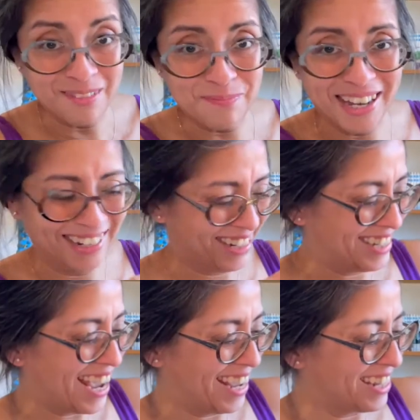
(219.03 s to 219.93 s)
better
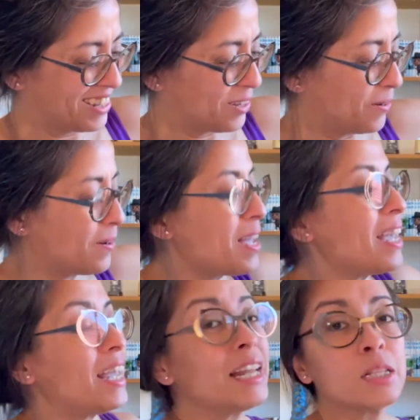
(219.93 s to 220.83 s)
days, so
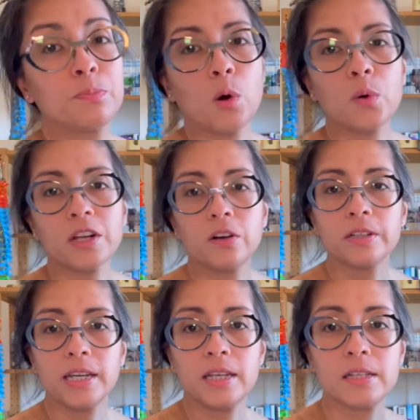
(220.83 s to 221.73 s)
it is broken on
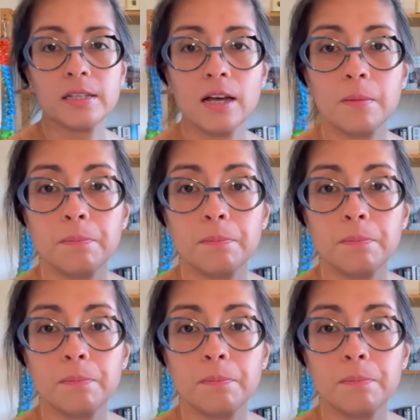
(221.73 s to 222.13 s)
the inside,